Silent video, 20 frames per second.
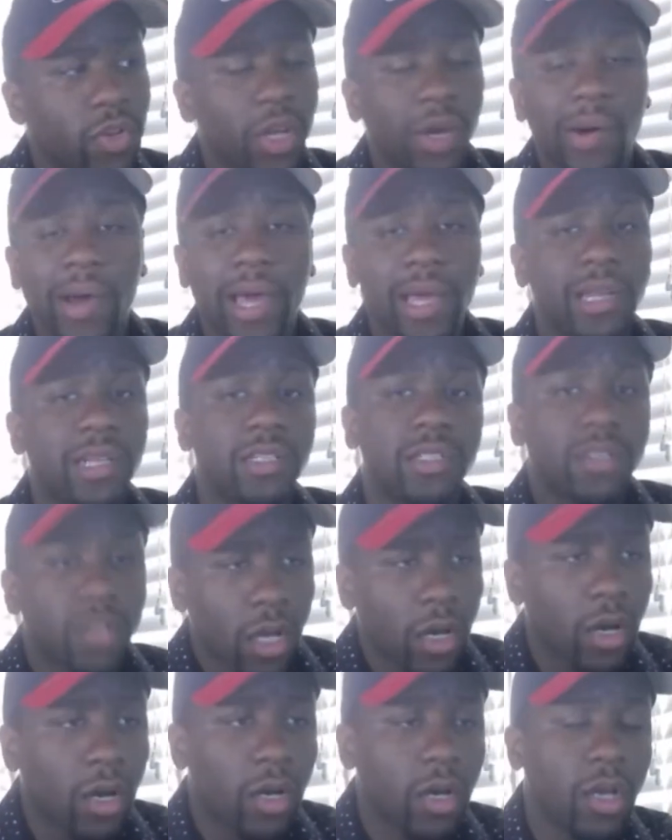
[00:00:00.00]
and this
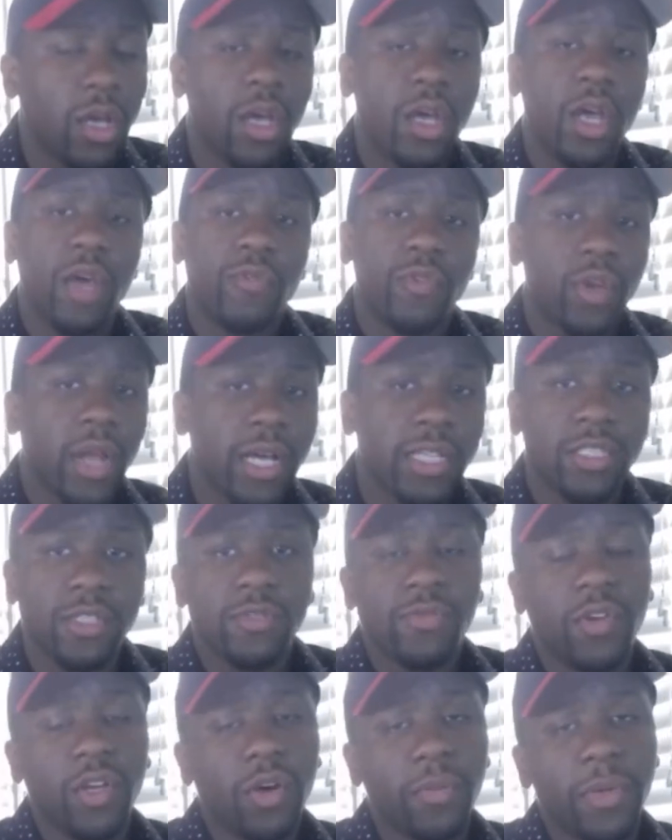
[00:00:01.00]
song. If you like this
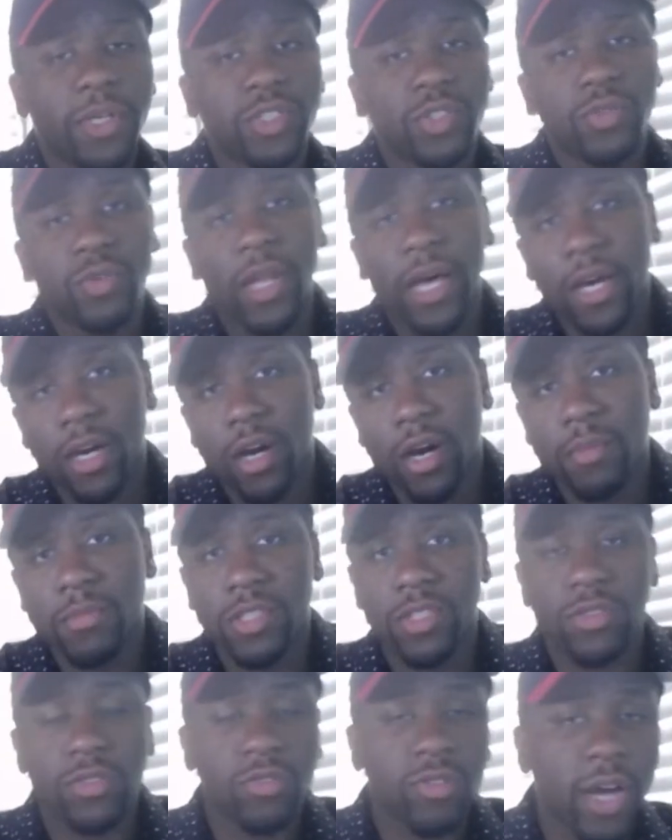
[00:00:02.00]
video, make sure you like, comment,
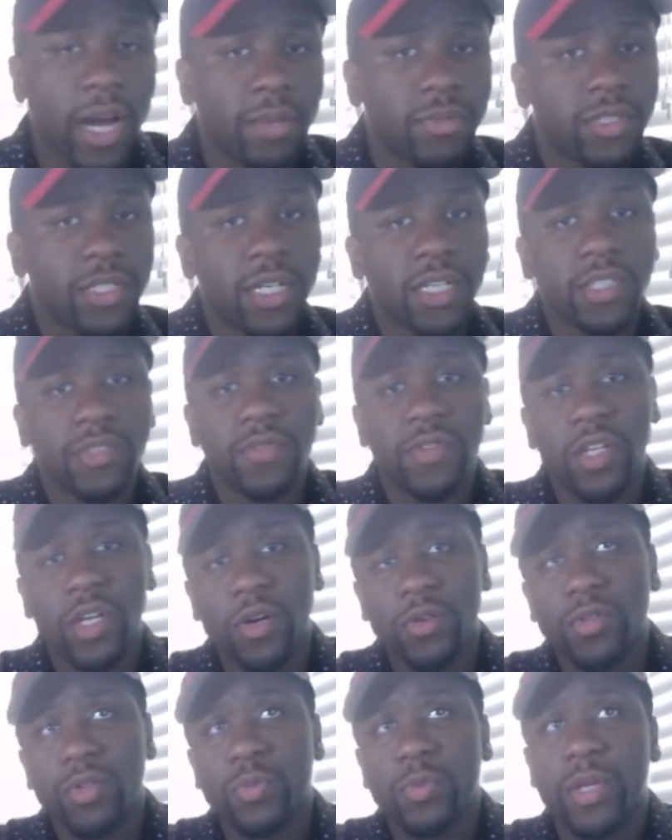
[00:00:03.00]
subscribe, share this video.
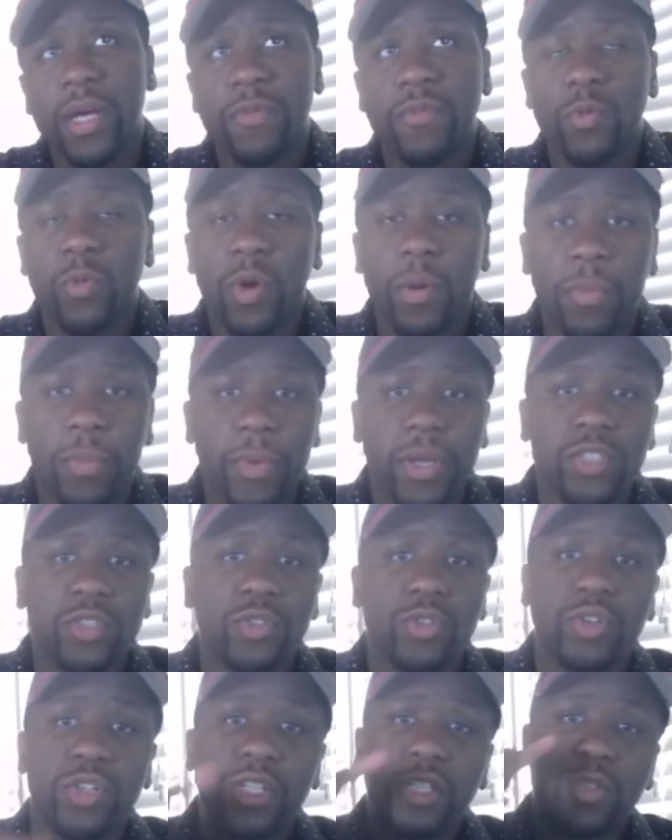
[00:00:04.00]
Do whatever you want, but make sure
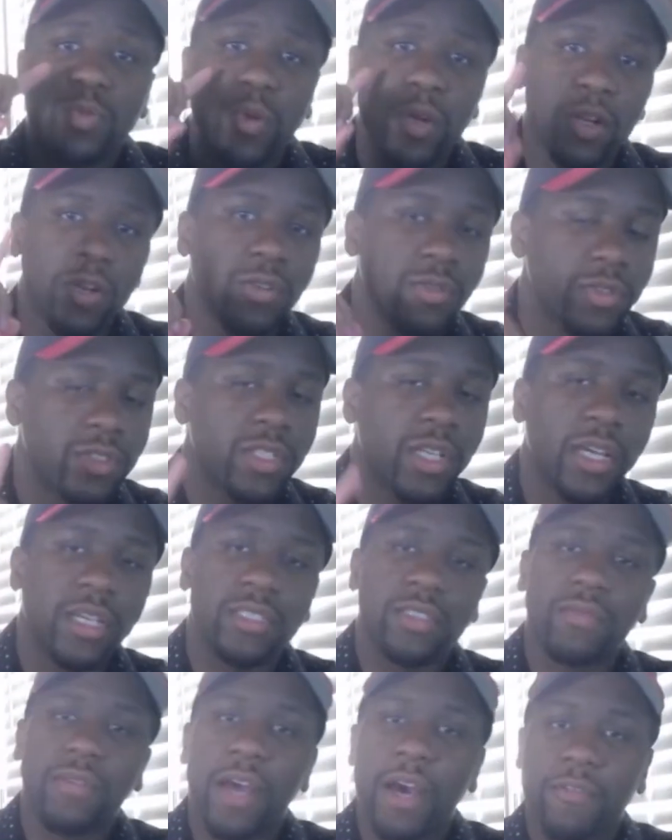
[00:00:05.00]
to do at least one of those things.
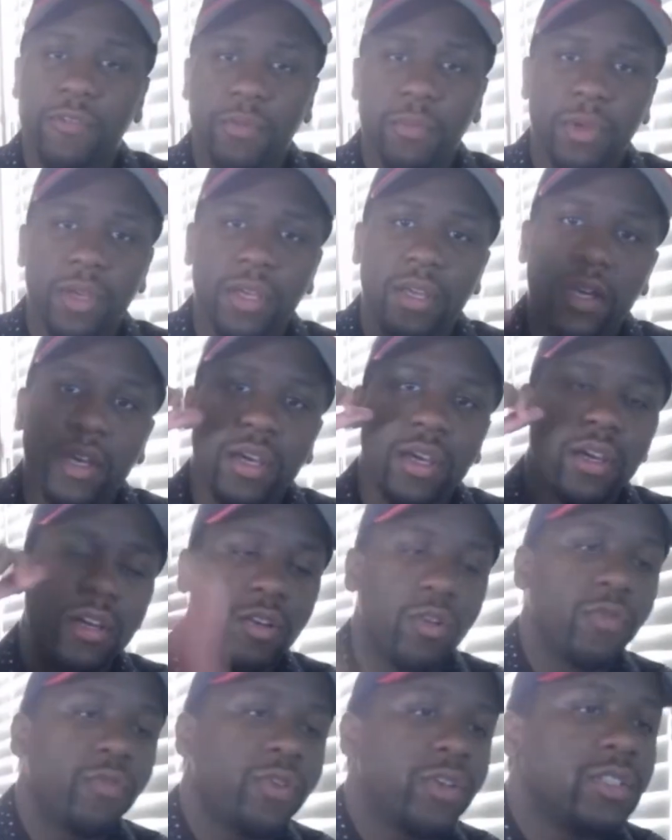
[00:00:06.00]
If not for me,
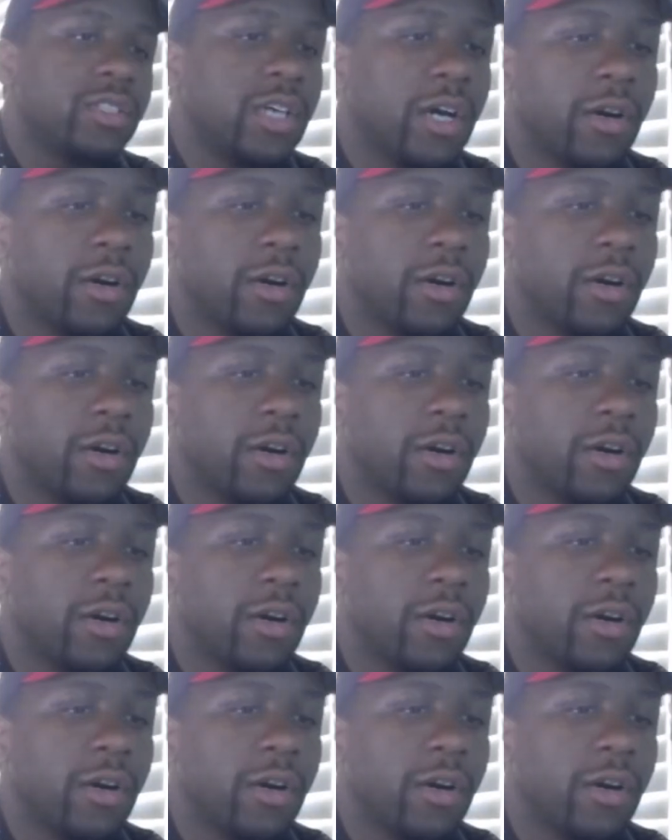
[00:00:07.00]
do it for yourself.